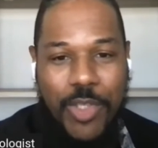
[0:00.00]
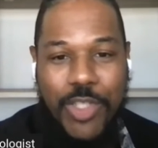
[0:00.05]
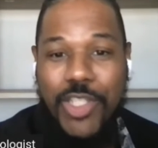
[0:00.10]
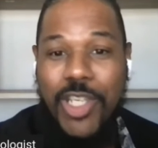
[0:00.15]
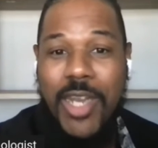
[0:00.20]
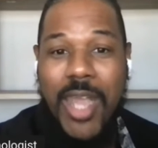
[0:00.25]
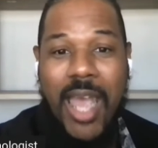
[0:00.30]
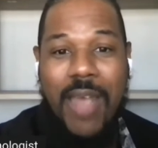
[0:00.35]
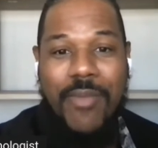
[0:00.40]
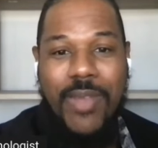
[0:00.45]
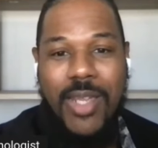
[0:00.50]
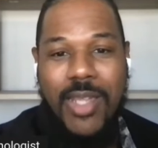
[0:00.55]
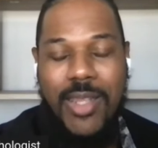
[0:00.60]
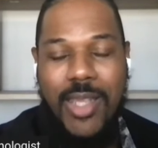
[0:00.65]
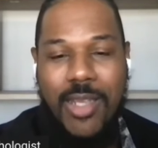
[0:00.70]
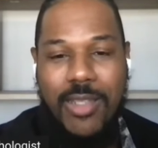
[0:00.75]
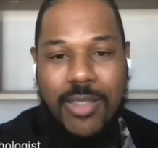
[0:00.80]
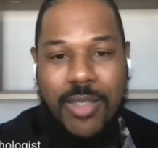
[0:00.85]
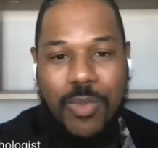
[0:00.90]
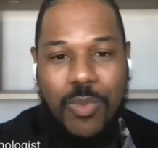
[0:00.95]
You shouldn't have
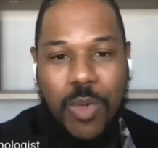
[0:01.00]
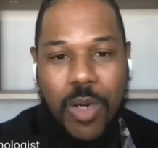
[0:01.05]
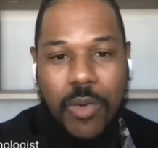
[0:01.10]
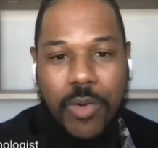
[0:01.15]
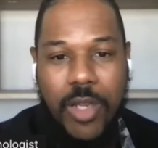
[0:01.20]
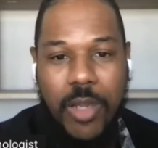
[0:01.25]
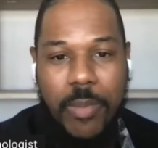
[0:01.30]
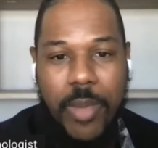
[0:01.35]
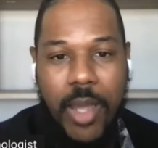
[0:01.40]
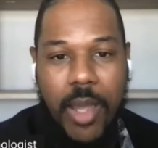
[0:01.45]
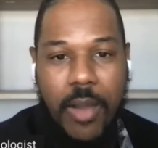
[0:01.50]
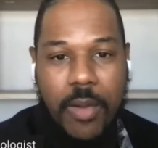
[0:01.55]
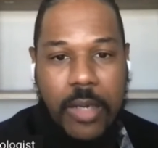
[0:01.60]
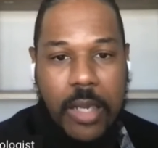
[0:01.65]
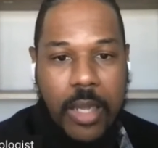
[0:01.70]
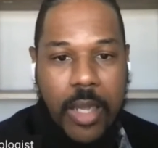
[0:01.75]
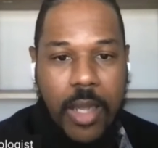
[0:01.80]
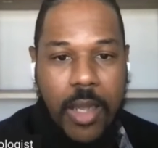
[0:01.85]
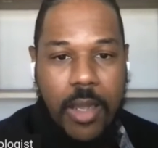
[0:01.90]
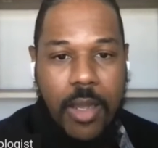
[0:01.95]
anything to worry
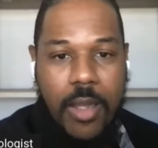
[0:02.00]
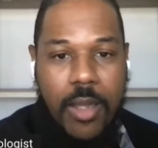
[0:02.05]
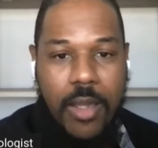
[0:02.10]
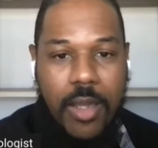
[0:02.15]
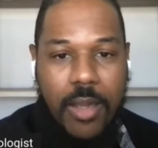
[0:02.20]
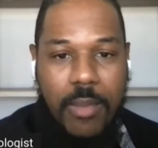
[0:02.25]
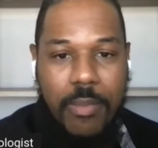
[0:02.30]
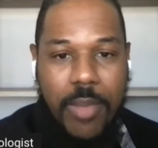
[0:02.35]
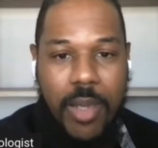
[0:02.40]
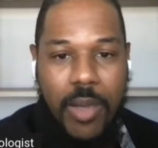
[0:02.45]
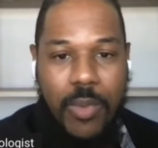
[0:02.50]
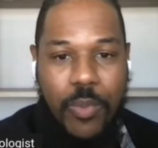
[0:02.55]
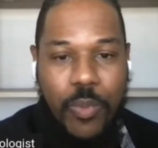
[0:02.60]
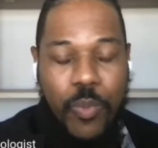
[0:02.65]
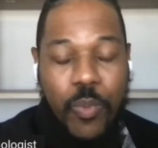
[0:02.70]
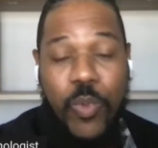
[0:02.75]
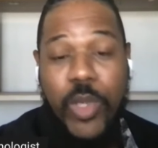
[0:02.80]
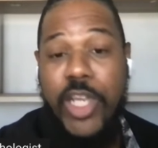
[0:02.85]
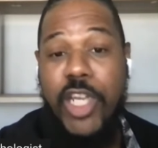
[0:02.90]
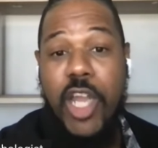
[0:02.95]
about.
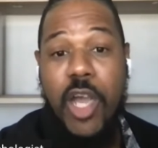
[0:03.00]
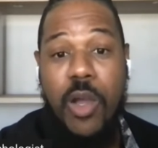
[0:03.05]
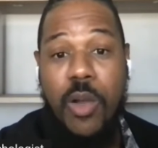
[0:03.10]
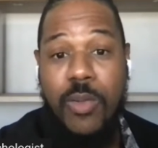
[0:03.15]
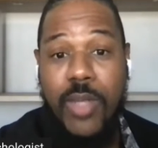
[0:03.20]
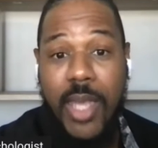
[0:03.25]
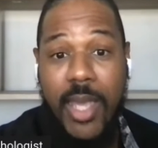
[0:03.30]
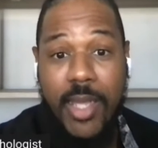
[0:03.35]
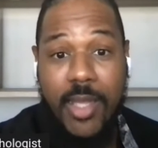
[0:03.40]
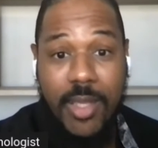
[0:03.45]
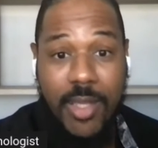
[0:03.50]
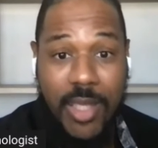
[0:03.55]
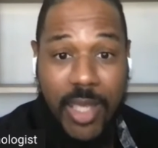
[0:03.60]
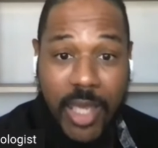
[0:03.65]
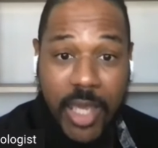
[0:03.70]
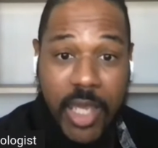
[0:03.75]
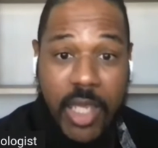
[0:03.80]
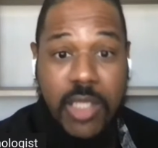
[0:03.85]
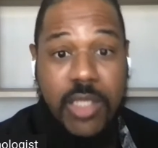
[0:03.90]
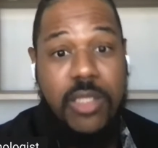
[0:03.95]
But we know
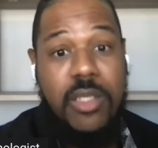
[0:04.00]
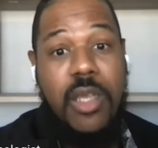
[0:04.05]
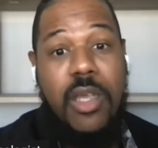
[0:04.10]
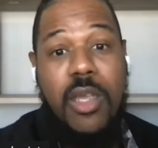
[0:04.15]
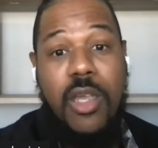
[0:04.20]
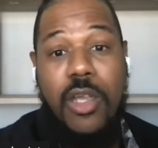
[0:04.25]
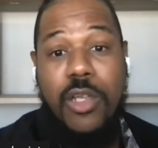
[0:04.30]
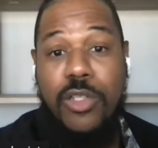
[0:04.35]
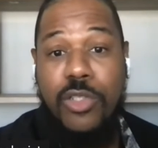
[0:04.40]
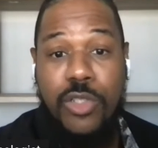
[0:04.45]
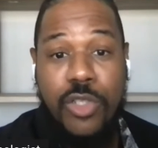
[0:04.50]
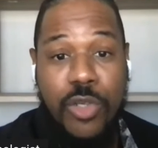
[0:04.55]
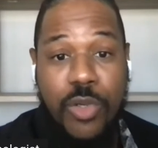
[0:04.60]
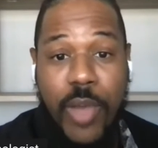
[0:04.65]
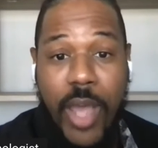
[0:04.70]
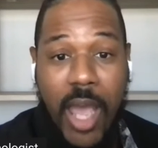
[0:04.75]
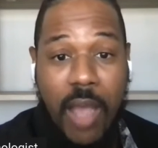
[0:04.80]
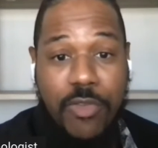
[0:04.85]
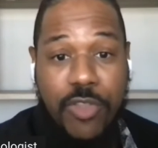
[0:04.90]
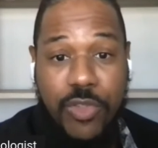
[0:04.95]
that kids
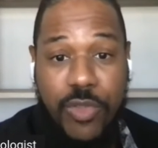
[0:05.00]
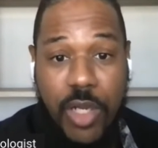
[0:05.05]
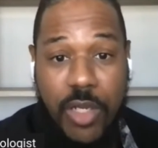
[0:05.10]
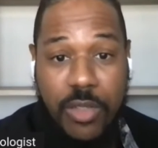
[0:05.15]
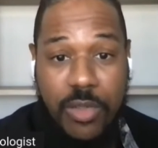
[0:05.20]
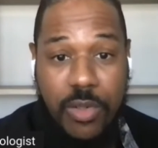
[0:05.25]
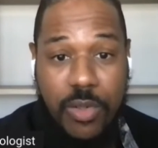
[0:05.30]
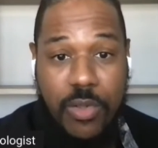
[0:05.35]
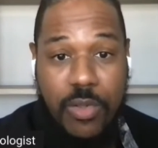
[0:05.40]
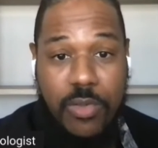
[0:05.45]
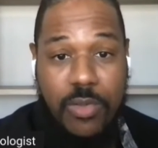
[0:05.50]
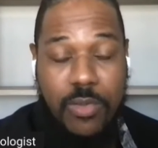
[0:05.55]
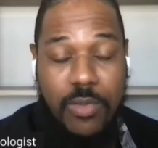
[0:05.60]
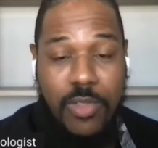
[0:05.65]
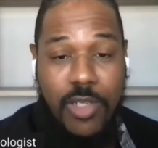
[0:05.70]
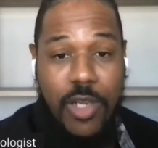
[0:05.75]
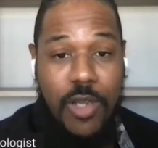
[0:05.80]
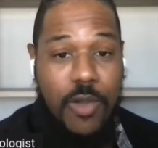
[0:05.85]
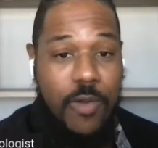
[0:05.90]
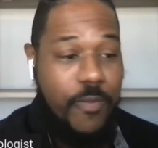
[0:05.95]
do have
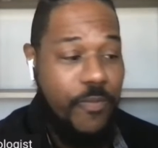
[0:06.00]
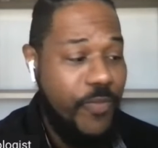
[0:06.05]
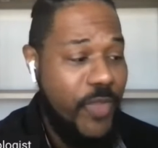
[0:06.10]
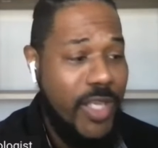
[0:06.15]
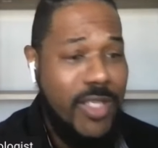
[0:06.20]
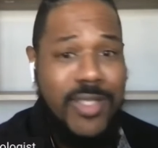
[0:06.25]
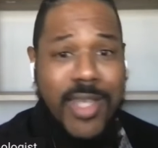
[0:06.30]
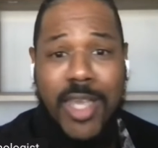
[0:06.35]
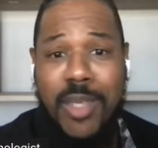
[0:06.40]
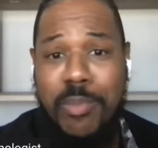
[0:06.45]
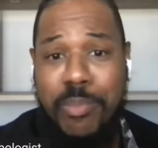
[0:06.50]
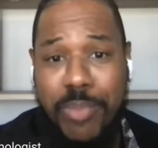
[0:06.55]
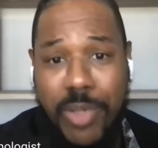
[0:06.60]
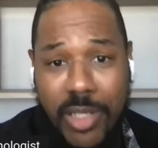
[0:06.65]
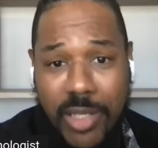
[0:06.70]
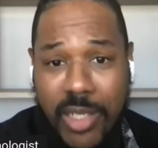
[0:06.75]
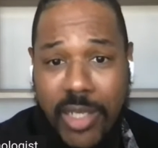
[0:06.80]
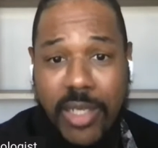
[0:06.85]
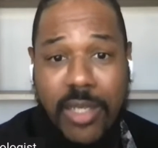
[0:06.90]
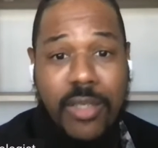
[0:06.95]
stressors, things
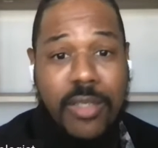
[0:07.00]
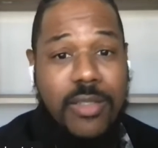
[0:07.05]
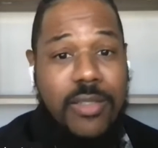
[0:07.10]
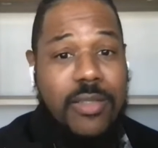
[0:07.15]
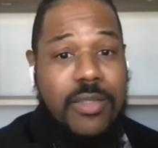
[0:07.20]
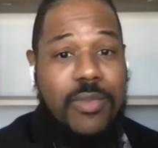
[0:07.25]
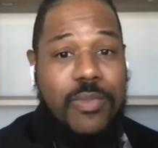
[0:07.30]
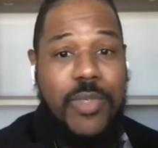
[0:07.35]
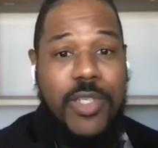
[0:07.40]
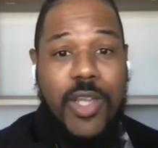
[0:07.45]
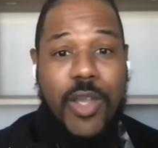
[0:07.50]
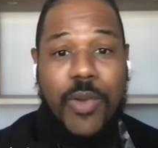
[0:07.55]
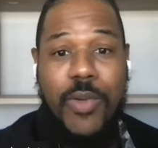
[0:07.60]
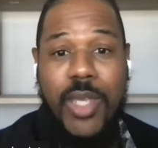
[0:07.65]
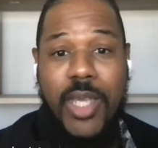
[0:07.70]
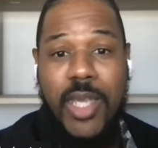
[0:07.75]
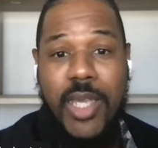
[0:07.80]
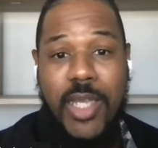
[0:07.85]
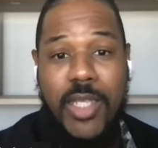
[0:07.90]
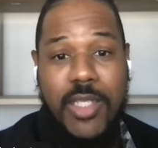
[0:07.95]
like bullies. We
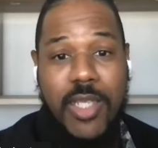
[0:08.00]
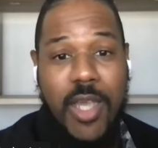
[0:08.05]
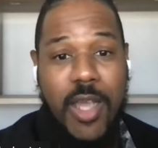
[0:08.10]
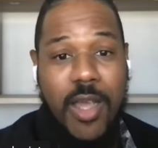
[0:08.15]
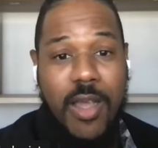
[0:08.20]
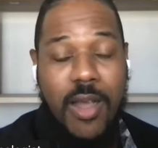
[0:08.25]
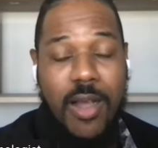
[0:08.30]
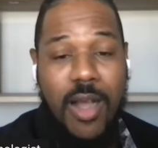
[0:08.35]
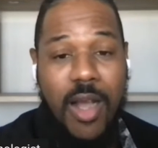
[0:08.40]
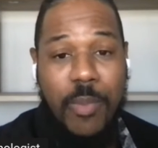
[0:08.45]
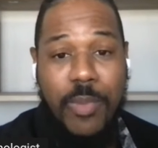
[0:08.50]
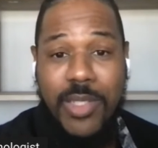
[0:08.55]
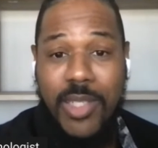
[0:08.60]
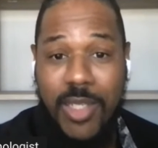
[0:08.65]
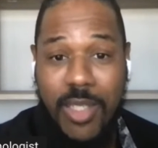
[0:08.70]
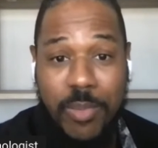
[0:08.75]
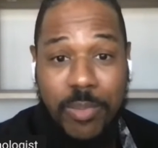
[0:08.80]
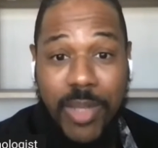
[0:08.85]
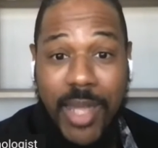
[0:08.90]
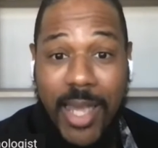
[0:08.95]
know kids,
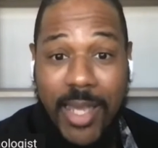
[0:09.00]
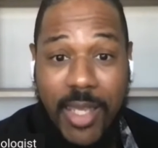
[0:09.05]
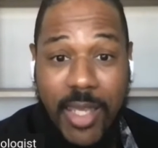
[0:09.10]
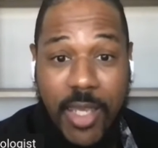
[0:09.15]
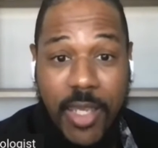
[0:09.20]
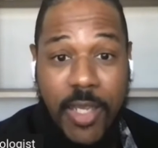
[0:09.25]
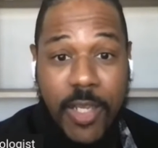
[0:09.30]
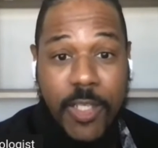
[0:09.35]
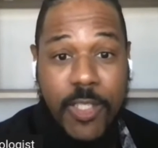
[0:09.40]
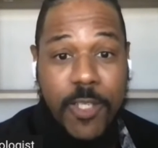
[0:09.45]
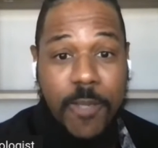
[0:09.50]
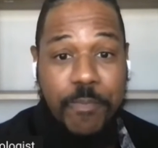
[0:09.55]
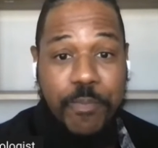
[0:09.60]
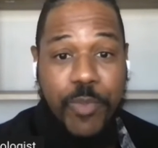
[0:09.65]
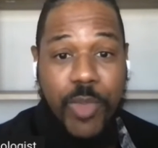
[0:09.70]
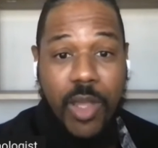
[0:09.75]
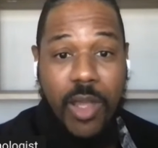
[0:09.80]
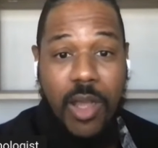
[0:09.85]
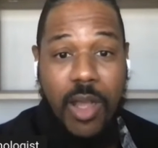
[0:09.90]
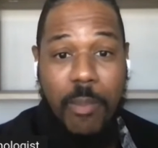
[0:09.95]
particularly black kids,
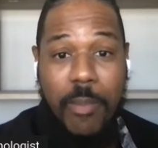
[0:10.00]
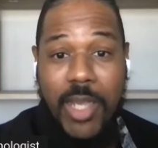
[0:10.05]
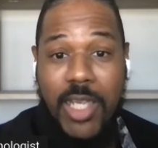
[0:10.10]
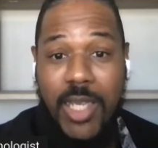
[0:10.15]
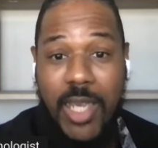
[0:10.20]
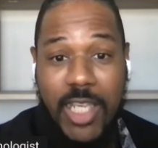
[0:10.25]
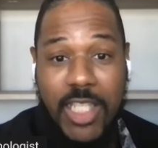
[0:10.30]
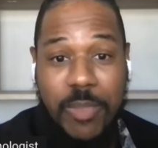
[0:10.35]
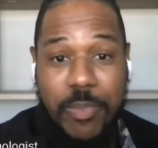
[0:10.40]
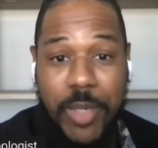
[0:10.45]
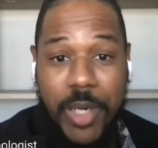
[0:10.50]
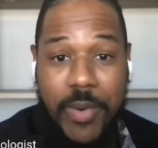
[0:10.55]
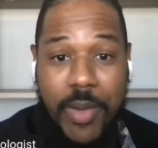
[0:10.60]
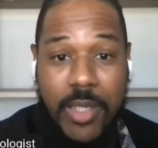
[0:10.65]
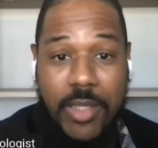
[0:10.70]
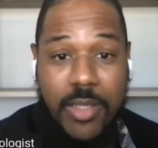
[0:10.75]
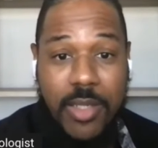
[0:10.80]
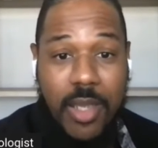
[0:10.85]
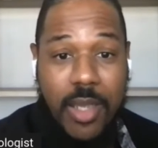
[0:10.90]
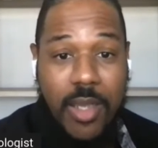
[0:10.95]
may
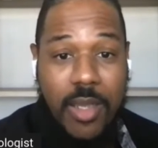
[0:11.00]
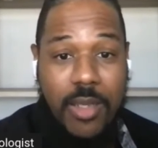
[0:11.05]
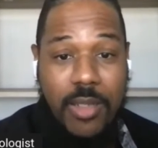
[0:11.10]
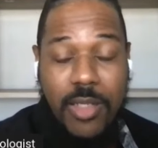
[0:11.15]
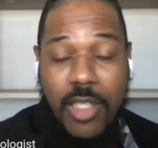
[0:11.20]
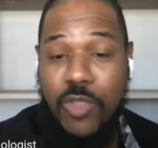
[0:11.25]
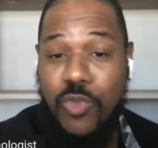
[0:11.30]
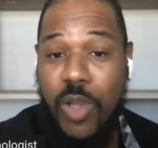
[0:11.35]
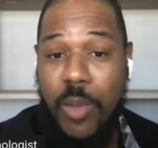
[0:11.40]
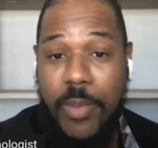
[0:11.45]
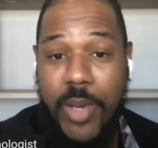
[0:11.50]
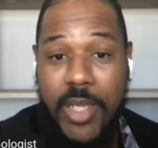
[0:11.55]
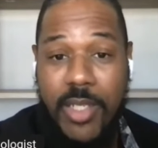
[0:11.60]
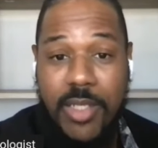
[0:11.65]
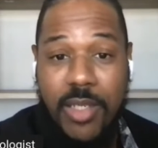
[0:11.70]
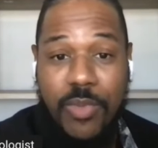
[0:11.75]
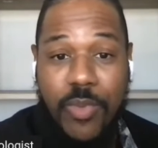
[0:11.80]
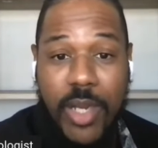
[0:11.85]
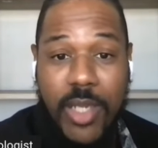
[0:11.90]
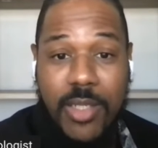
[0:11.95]
experience
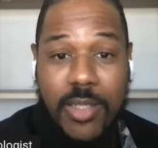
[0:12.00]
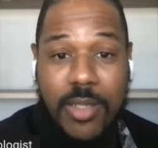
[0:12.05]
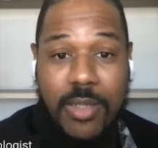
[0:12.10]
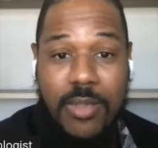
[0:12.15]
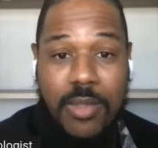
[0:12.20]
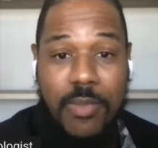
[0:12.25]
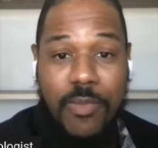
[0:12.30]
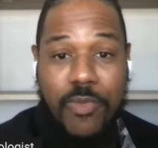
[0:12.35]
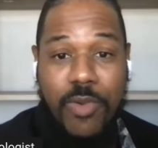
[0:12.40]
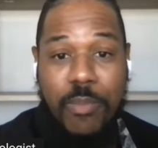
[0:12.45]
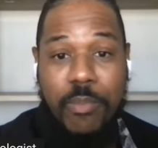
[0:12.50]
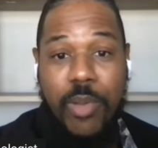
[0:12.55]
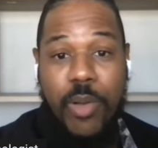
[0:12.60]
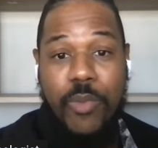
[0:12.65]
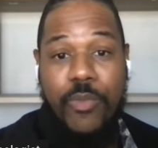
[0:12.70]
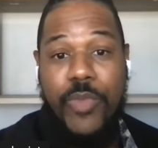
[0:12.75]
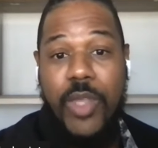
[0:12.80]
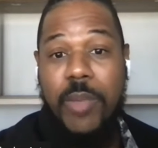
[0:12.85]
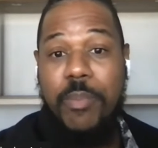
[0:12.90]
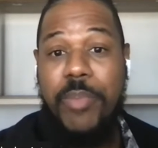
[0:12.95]
discrimination, racism
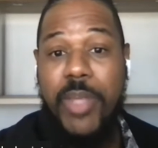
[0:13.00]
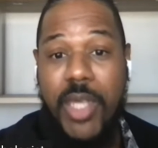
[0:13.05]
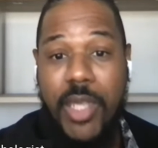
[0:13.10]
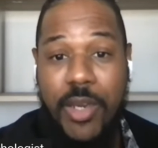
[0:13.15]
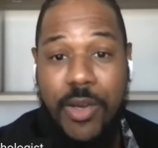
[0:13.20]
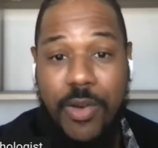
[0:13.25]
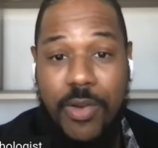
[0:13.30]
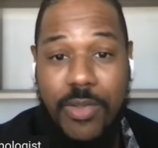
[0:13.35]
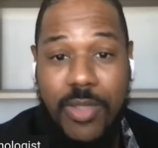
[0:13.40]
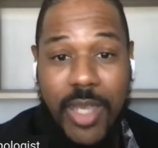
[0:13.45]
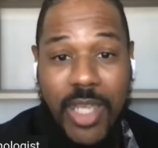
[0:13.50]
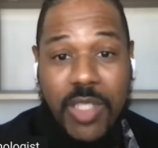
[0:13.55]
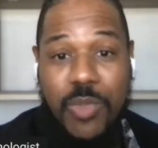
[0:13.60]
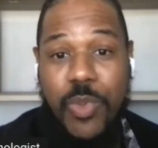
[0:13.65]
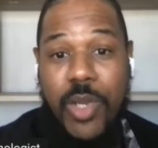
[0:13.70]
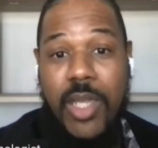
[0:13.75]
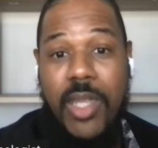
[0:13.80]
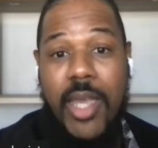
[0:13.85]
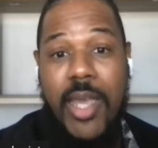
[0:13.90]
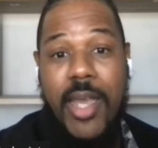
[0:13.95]
from both their peers
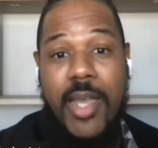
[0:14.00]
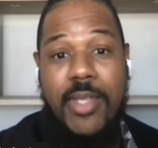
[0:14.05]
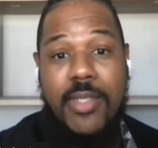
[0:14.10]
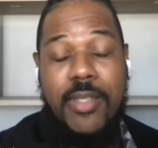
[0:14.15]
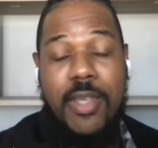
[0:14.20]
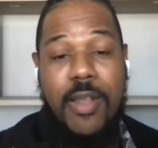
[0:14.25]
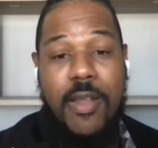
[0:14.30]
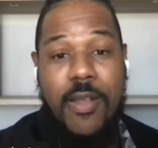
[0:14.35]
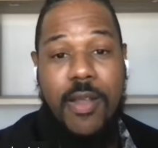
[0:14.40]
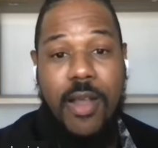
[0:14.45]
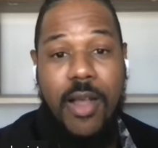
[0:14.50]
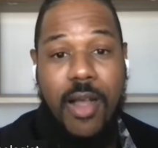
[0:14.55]
as well as